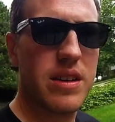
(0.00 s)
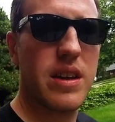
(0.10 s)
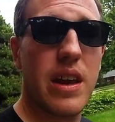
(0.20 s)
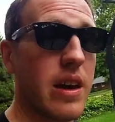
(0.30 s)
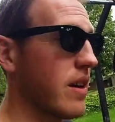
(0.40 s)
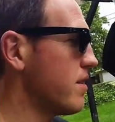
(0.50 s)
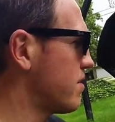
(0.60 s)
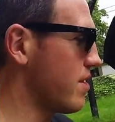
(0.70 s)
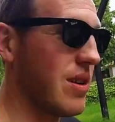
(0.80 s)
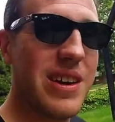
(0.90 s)
Yeah.
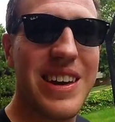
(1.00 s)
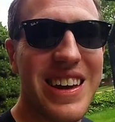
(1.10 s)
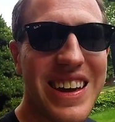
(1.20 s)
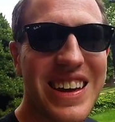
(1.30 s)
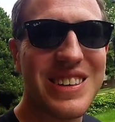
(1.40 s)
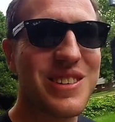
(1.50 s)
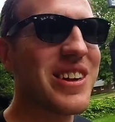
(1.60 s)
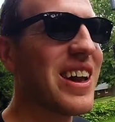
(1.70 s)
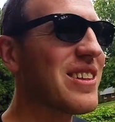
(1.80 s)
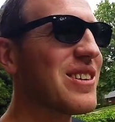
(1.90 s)
So
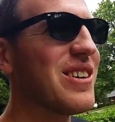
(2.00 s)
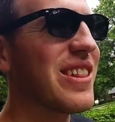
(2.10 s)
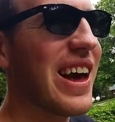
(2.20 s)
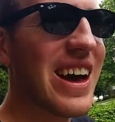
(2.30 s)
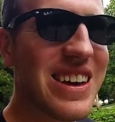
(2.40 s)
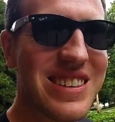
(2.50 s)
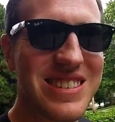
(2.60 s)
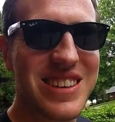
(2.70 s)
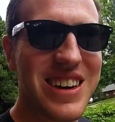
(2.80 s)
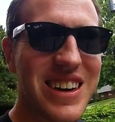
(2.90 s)
now that all that
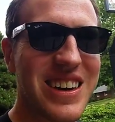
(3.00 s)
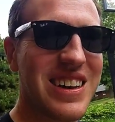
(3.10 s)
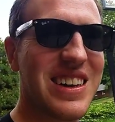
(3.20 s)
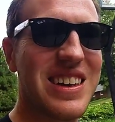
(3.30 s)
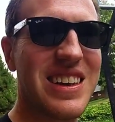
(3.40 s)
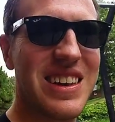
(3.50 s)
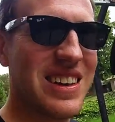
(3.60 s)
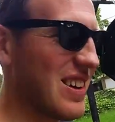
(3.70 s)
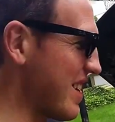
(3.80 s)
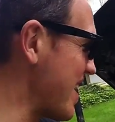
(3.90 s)
is out
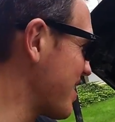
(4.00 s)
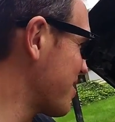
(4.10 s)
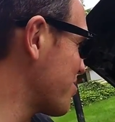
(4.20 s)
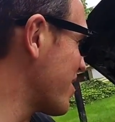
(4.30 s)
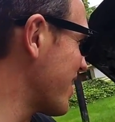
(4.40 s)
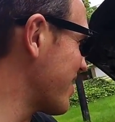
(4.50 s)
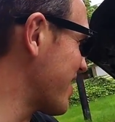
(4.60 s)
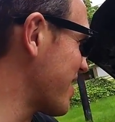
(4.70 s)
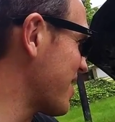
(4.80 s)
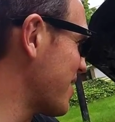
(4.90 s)
of the way
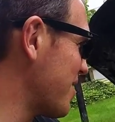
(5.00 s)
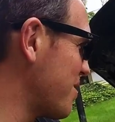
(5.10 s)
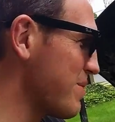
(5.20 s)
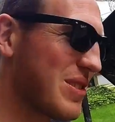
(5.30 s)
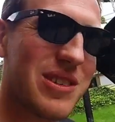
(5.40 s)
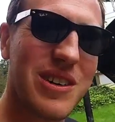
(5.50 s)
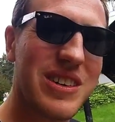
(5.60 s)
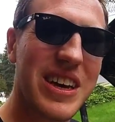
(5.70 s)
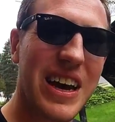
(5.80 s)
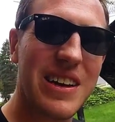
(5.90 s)
there, I'm going to start
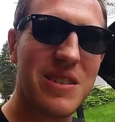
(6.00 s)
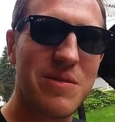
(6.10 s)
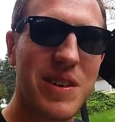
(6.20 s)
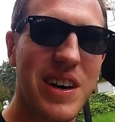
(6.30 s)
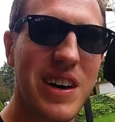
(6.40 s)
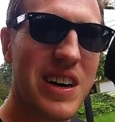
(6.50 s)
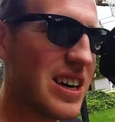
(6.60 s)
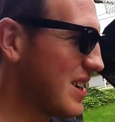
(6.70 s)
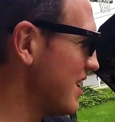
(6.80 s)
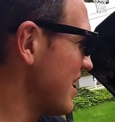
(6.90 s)
to kind of
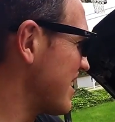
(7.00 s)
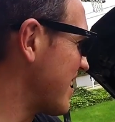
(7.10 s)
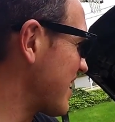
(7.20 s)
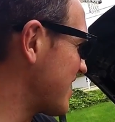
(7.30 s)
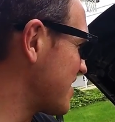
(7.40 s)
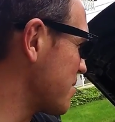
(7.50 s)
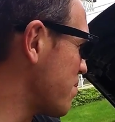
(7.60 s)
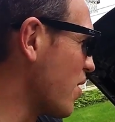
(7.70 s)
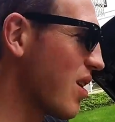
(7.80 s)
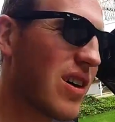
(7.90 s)
take this
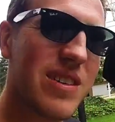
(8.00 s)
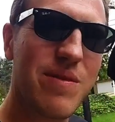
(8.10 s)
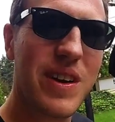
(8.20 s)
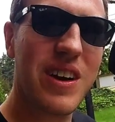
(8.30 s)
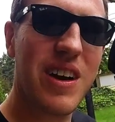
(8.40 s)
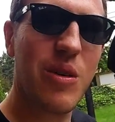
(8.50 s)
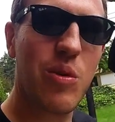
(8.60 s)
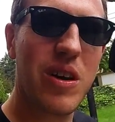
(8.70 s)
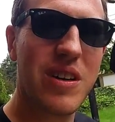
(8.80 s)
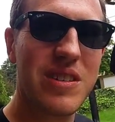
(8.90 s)
apart, figure out
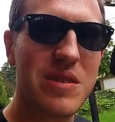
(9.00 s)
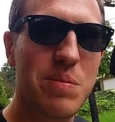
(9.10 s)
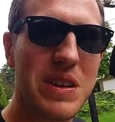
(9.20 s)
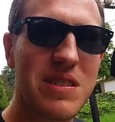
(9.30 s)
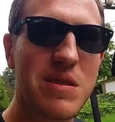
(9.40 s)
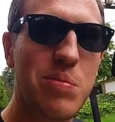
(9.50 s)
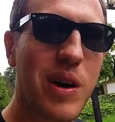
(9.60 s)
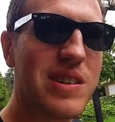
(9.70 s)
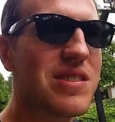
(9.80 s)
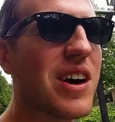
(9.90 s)
where all these pieces
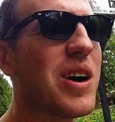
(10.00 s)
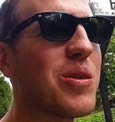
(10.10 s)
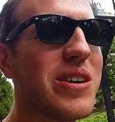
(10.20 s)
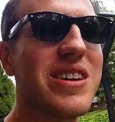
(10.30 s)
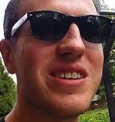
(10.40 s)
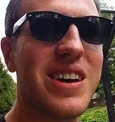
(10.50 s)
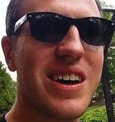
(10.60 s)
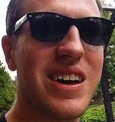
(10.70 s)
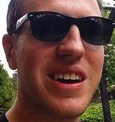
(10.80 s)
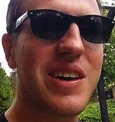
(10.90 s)
parts go, and
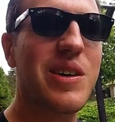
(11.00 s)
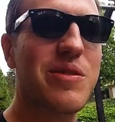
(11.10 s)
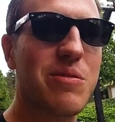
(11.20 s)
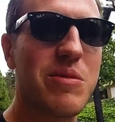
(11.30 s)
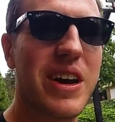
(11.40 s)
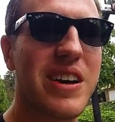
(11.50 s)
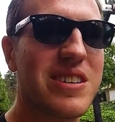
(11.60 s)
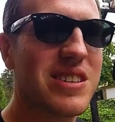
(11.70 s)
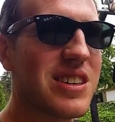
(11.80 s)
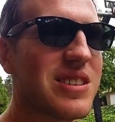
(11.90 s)
go from there.
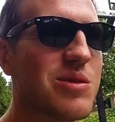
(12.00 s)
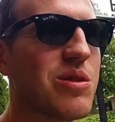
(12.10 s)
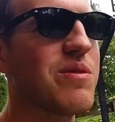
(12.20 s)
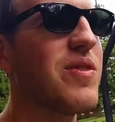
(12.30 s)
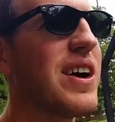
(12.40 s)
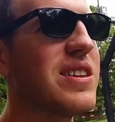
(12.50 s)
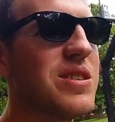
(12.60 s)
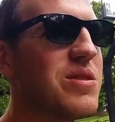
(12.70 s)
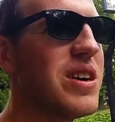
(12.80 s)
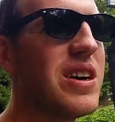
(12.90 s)
Just going to sort of
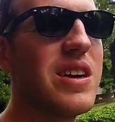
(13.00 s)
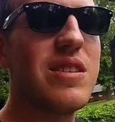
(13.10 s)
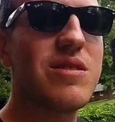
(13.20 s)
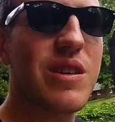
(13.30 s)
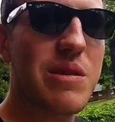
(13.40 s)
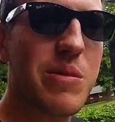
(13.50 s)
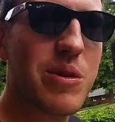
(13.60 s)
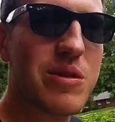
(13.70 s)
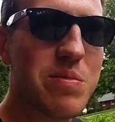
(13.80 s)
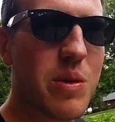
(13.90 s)
follow Circuit
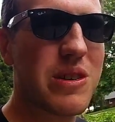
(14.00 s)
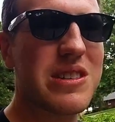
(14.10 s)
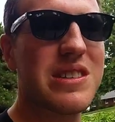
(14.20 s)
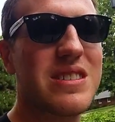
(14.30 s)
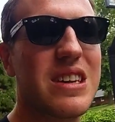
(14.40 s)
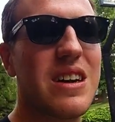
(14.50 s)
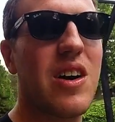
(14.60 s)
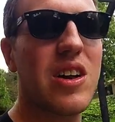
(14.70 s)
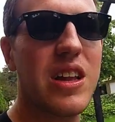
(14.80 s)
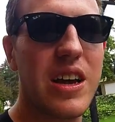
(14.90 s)
Motorsports'
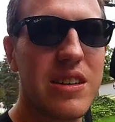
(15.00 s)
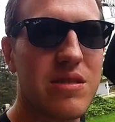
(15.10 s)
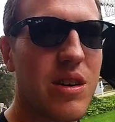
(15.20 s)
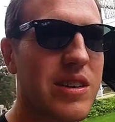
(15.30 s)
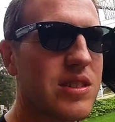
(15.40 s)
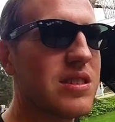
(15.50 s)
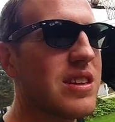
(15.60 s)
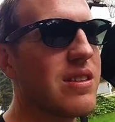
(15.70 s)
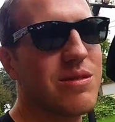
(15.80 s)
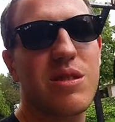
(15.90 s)
online instructions,
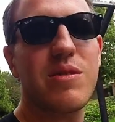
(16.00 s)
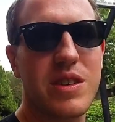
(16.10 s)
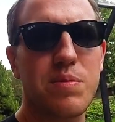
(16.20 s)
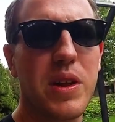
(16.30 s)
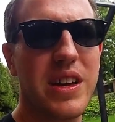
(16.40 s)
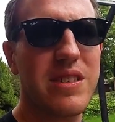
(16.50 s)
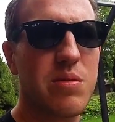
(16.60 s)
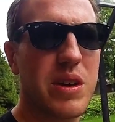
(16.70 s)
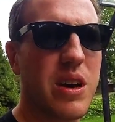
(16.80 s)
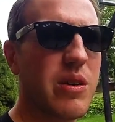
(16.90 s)
and I'll sort of explain
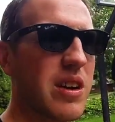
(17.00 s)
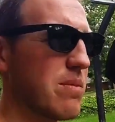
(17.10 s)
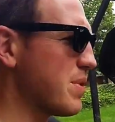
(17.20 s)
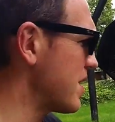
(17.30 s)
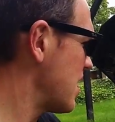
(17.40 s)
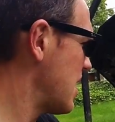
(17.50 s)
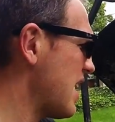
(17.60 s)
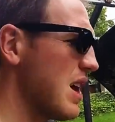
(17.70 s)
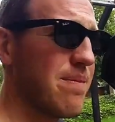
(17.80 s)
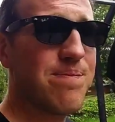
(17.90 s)
as we go here. But
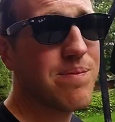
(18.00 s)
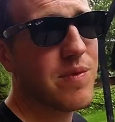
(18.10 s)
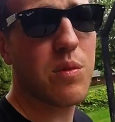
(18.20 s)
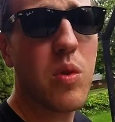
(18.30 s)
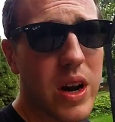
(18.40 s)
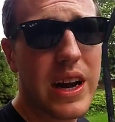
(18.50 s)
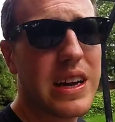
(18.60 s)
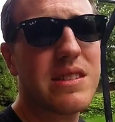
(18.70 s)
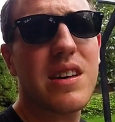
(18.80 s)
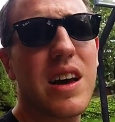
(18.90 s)
from what I
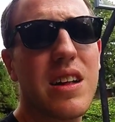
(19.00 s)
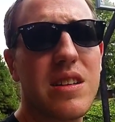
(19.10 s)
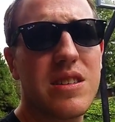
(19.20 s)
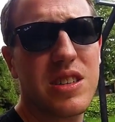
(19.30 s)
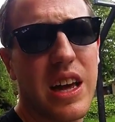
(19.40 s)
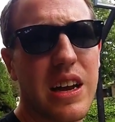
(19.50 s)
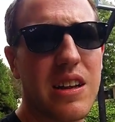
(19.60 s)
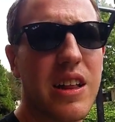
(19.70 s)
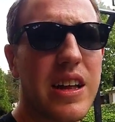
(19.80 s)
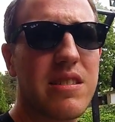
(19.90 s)
can tell and just kind of
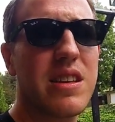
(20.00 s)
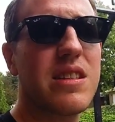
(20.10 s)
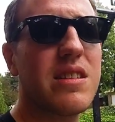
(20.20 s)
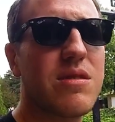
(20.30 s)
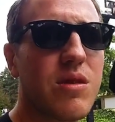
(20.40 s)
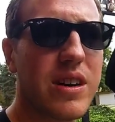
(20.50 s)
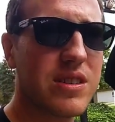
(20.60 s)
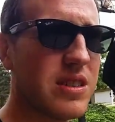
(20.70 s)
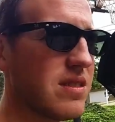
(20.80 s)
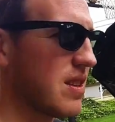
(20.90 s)
glancing at the
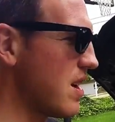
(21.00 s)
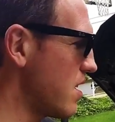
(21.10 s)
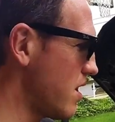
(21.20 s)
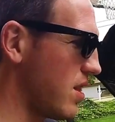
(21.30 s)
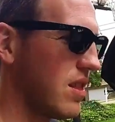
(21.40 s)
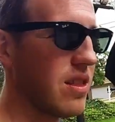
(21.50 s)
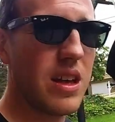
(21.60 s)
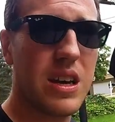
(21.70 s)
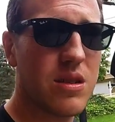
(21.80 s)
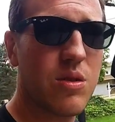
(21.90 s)
instructions,
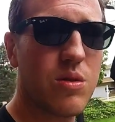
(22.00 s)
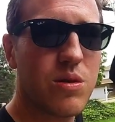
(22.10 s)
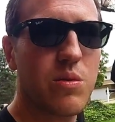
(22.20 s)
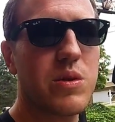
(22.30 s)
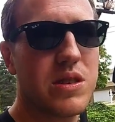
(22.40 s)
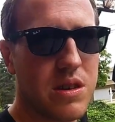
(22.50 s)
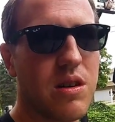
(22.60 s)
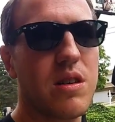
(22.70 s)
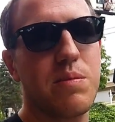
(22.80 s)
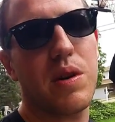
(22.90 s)
the intercooler was the
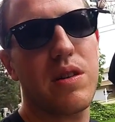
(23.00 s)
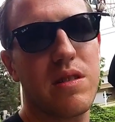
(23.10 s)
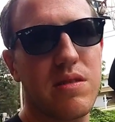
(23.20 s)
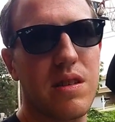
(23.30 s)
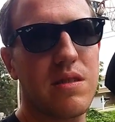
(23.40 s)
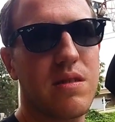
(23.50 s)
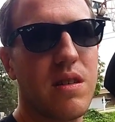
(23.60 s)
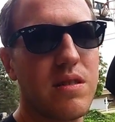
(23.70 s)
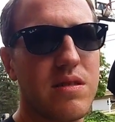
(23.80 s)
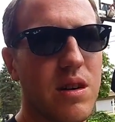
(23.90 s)
hard part of this
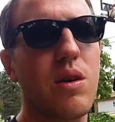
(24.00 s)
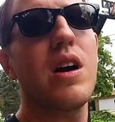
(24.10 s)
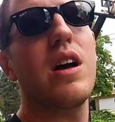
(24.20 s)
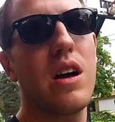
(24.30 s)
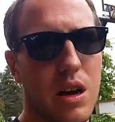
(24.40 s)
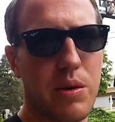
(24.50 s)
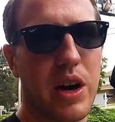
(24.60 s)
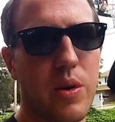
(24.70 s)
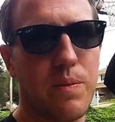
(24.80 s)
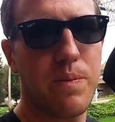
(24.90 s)
install. So here we go.